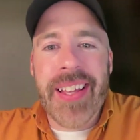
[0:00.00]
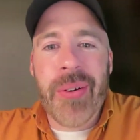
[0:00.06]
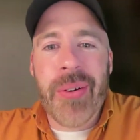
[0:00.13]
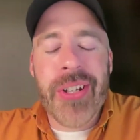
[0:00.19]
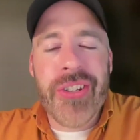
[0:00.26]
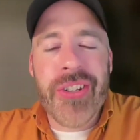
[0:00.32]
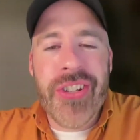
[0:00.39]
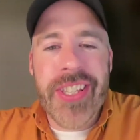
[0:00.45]

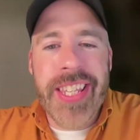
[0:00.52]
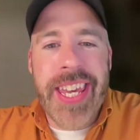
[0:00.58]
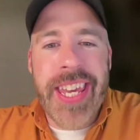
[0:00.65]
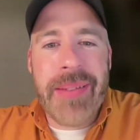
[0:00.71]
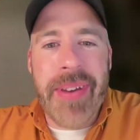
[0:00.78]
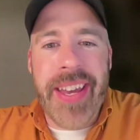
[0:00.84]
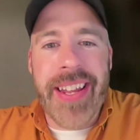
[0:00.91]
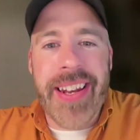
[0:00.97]
Question just
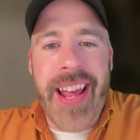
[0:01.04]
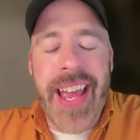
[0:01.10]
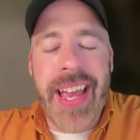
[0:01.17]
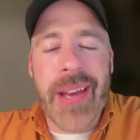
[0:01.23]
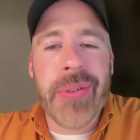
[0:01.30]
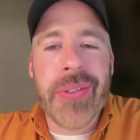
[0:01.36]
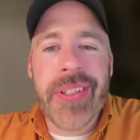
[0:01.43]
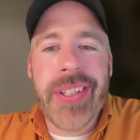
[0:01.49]
came in. I
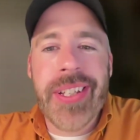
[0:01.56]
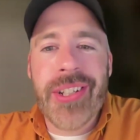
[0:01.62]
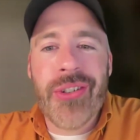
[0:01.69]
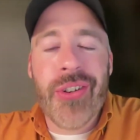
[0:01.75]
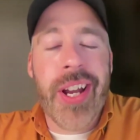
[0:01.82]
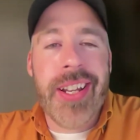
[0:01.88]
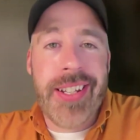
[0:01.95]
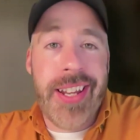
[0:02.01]
will
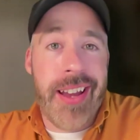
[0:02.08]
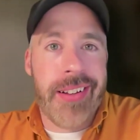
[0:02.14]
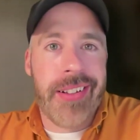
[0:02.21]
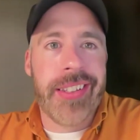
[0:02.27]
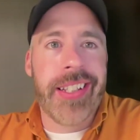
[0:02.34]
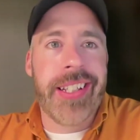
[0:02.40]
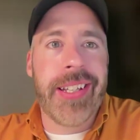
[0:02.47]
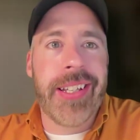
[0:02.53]
try to
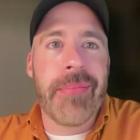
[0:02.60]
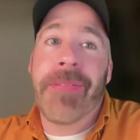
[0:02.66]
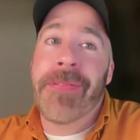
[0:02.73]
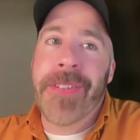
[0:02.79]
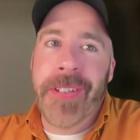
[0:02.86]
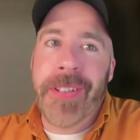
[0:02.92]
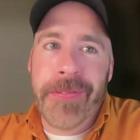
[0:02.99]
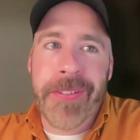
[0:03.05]
tackle it, but
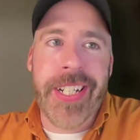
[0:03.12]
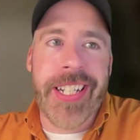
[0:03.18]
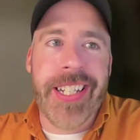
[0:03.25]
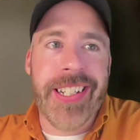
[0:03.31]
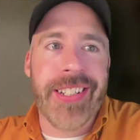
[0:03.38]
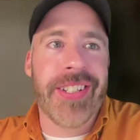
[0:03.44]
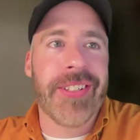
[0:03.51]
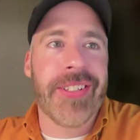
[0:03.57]
feel
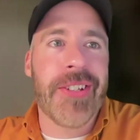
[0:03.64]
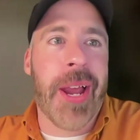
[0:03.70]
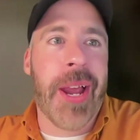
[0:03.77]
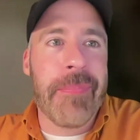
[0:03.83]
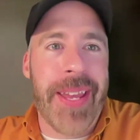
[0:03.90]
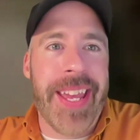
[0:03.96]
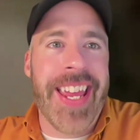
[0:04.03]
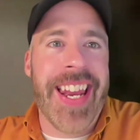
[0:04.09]
free to
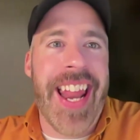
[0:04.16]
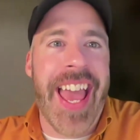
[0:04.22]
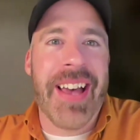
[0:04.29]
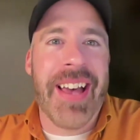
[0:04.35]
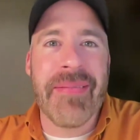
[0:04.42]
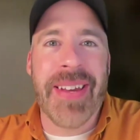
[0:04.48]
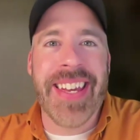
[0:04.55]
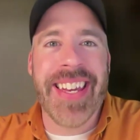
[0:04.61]
jump in,
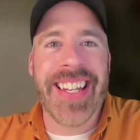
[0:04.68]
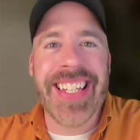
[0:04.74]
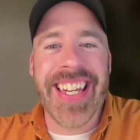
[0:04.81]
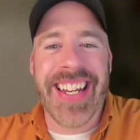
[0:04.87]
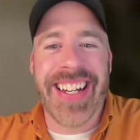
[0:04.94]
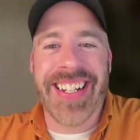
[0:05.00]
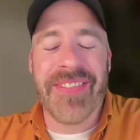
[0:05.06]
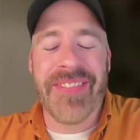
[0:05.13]
Abby and
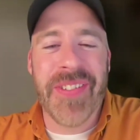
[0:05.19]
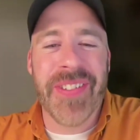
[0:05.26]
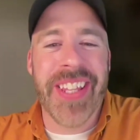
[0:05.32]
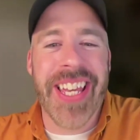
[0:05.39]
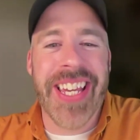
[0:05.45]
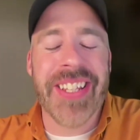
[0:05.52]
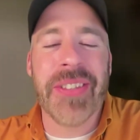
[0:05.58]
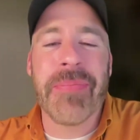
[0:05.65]
Karen, if you would
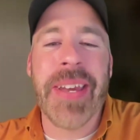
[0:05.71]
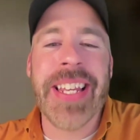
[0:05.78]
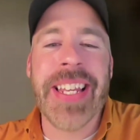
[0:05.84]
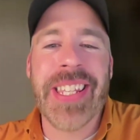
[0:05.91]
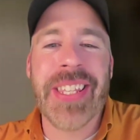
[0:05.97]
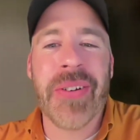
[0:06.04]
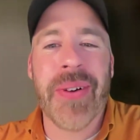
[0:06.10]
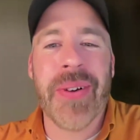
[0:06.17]
like. So basically
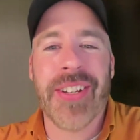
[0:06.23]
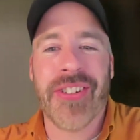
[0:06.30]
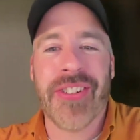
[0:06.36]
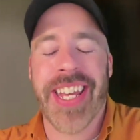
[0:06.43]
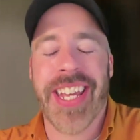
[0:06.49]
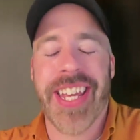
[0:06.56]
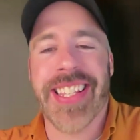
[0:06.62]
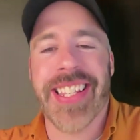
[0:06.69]
the question
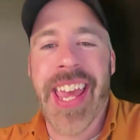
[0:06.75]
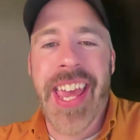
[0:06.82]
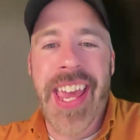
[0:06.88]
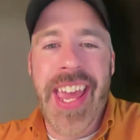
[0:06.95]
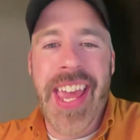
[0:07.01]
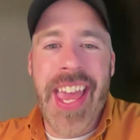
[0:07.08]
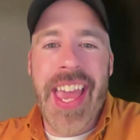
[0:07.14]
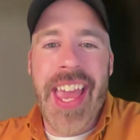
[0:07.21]
is
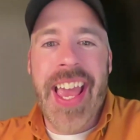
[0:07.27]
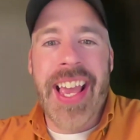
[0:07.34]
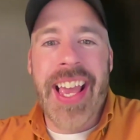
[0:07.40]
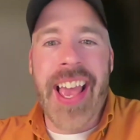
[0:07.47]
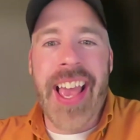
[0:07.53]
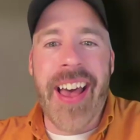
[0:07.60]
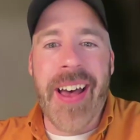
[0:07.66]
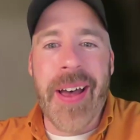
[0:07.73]

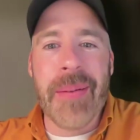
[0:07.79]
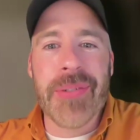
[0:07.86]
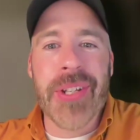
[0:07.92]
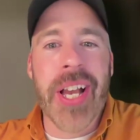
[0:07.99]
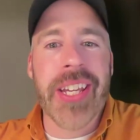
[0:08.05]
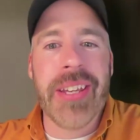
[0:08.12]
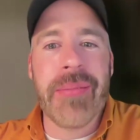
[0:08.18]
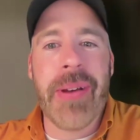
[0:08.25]

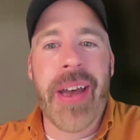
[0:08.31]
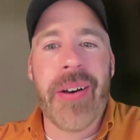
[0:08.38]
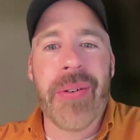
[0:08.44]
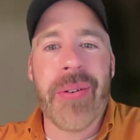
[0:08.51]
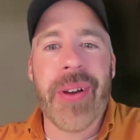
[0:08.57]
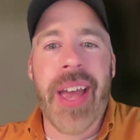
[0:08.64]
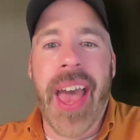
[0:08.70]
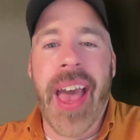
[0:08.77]
talking
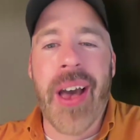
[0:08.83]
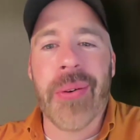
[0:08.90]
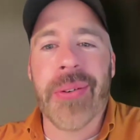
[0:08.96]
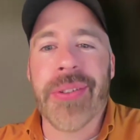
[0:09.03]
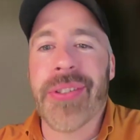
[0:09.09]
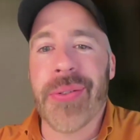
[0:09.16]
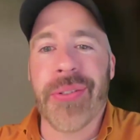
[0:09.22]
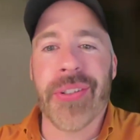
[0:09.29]
about how a
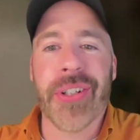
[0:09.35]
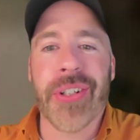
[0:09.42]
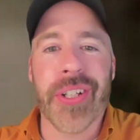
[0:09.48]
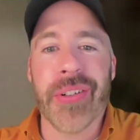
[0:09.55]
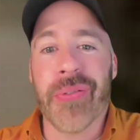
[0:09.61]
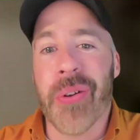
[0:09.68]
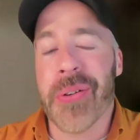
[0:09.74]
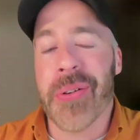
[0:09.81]
student could
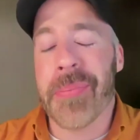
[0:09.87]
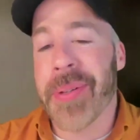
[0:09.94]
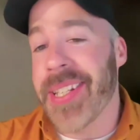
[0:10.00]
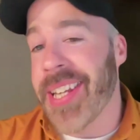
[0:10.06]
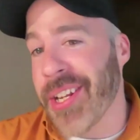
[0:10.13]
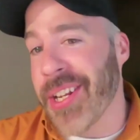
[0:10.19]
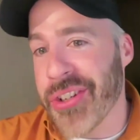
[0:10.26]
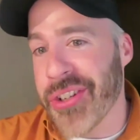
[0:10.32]
enroll
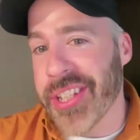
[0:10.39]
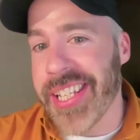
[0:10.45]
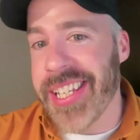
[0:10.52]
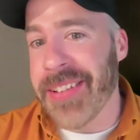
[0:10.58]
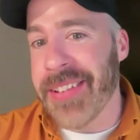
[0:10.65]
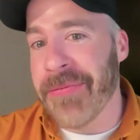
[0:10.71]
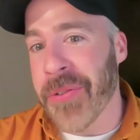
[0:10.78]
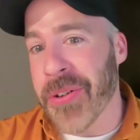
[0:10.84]

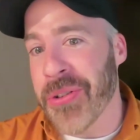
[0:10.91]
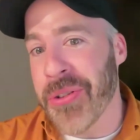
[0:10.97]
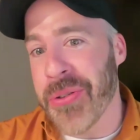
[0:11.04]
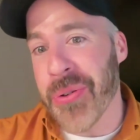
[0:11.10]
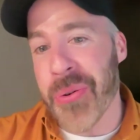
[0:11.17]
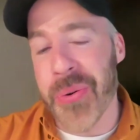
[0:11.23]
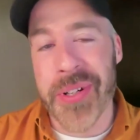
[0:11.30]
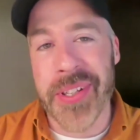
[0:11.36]
potentially for 2
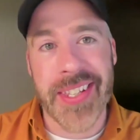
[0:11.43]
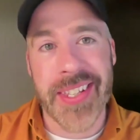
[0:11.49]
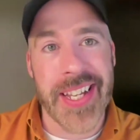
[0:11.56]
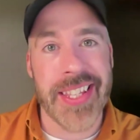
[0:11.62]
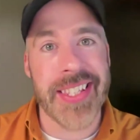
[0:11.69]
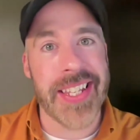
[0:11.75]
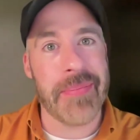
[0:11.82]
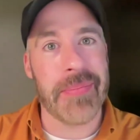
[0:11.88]
courses at
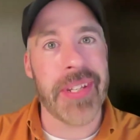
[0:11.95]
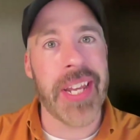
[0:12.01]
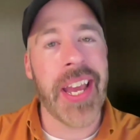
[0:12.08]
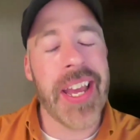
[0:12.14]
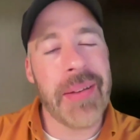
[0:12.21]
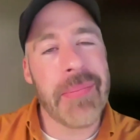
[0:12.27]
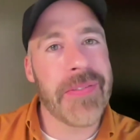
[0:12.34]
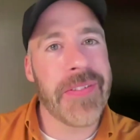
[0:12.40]
the same
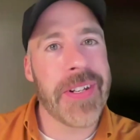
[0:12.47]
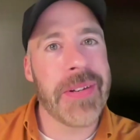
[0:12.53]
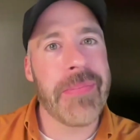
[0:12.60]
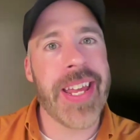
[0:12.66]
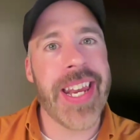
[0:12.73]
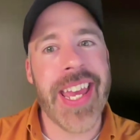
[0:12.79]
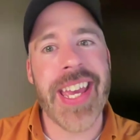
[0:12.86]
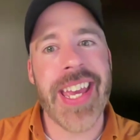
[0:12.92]
time if
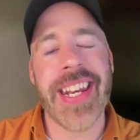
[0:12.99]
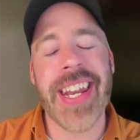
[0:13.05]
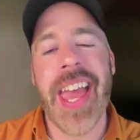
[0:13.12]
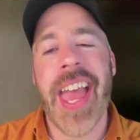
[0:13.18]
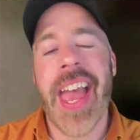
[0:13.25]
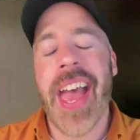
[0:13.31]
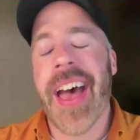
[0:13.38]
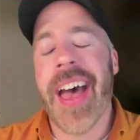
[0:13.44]
admitted.
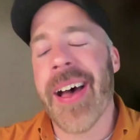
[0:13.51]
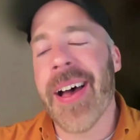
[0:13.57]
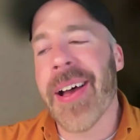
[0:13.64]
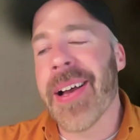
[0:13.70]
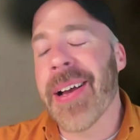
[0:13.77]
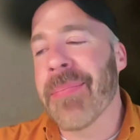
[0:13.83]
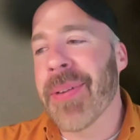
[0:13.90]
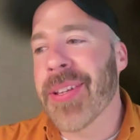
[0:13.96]

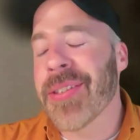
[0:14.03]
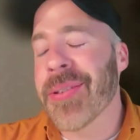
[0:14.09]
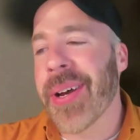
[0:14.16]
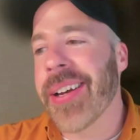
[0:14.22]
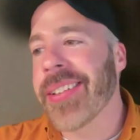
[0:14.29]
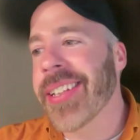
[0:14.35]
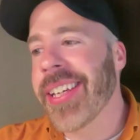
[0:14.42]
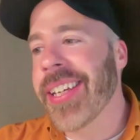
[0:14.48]
So
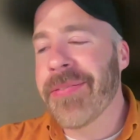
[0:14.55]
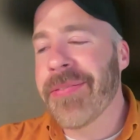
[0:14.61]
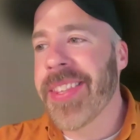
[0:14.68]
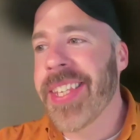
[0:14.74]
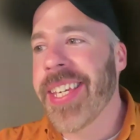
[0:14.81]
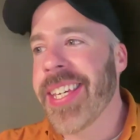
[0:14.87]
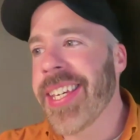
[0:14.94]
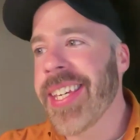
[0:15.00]
I'll give
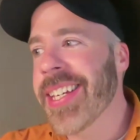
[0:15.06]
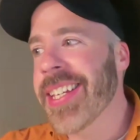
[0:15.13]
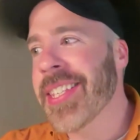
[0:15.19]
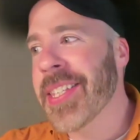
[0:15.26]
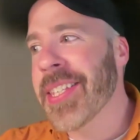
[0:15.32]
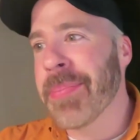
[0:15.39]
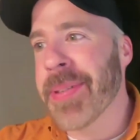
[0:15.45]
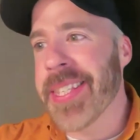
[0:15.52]

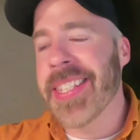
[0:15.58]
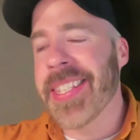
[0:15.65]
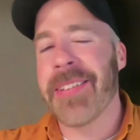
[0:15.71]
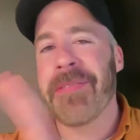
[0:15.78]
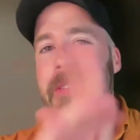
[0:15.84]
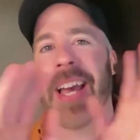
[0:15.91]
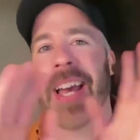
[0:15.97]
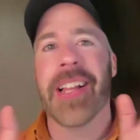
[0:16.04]

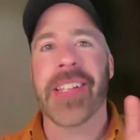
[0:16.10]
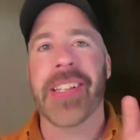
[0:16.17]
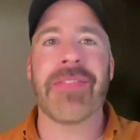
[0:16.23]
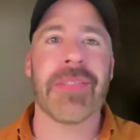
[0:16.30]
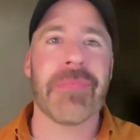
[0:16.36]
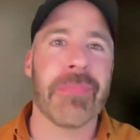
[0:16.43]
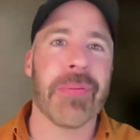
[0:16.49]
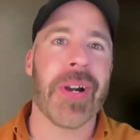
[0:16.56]

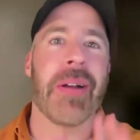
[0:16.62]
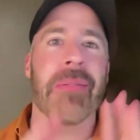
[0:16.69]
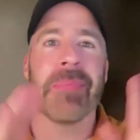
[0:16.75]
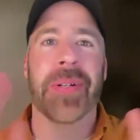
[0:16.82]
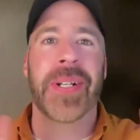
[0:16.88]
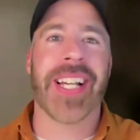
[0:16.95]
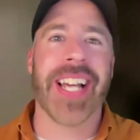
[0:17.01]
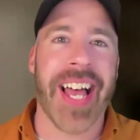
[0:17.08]
the Brown
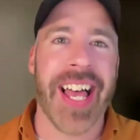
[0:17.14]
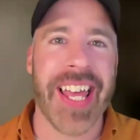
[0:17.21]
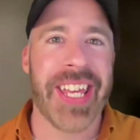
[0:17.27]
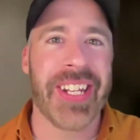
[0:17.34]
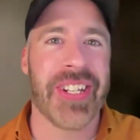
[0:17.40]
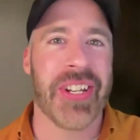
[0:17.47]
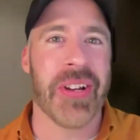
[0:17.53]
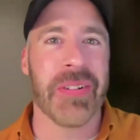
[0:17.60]

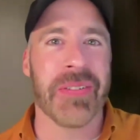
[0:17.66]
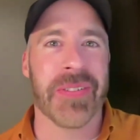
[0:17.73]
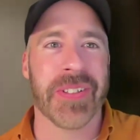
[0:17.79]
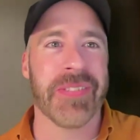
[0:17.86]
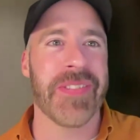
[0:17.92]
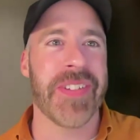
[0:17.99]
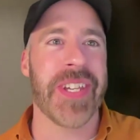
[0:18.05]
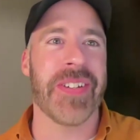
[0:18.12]
pre-college
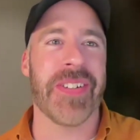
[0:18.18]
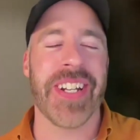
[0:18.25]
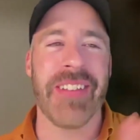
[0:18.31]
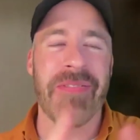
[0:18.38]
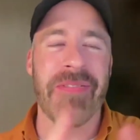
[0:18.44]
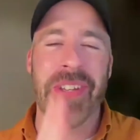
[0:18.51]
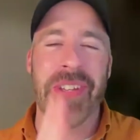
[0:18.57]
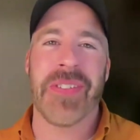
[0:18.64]
overview, and
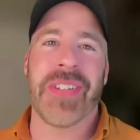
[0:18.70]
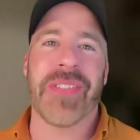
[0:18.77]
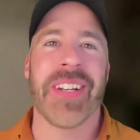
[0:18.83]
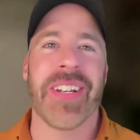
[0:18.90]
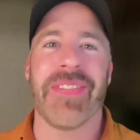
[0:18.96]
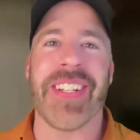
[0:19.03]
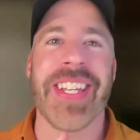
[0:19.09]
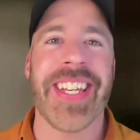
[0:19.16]
if you do
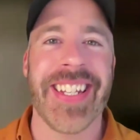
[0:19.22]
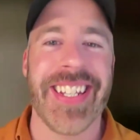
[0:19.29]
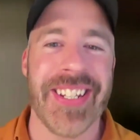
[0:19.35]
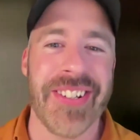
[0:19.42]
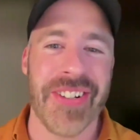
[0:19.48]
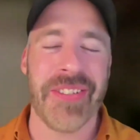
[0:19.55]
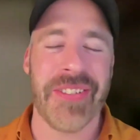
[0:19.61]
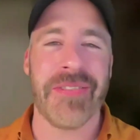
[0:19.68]
have any
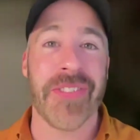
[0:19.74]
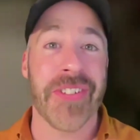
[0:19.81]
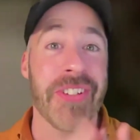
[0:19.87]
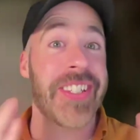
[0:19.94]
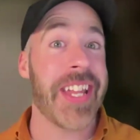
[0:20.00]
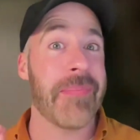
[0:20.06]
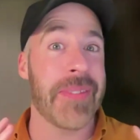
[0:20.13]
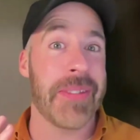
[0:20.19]
additional for
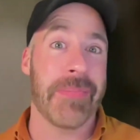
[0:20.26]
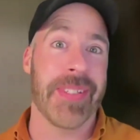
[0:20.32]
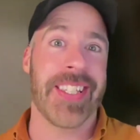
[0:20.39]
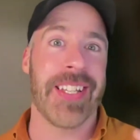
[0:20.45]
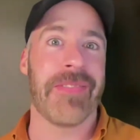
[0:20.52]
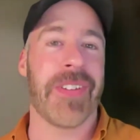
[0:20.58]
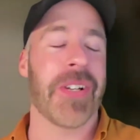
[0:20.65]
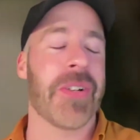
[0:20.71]
STEM
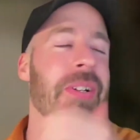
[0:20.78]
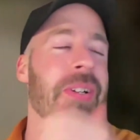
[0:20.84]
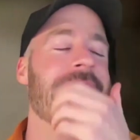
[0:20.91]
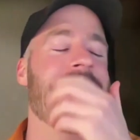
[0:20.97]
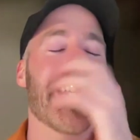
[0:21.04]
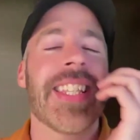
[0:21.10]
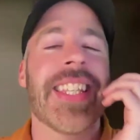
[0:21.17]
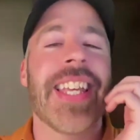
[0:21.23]
specific
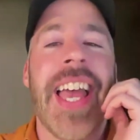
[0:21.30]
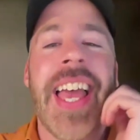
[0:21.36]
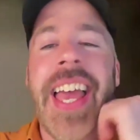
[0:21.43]
courses.